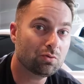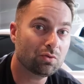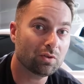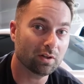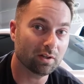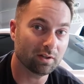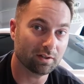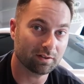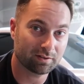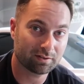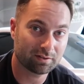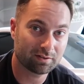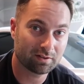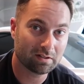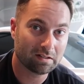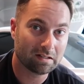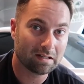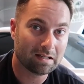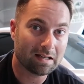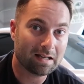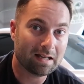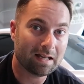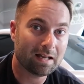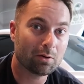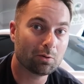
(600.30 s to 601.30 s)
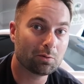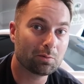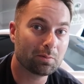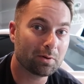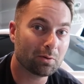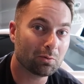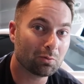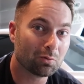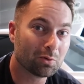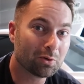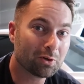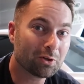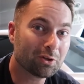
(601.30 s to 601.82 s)
this. It would be
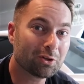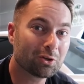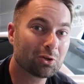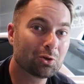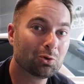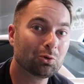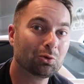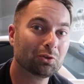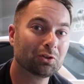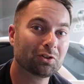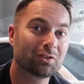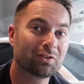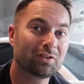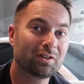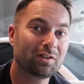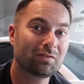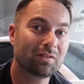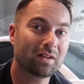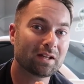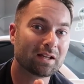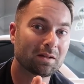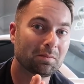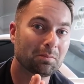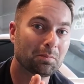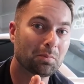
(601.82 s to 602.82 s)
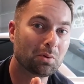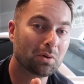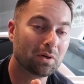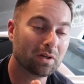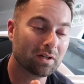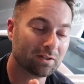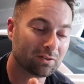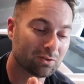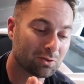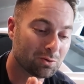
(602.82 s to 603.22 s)
really cool to see if they can put it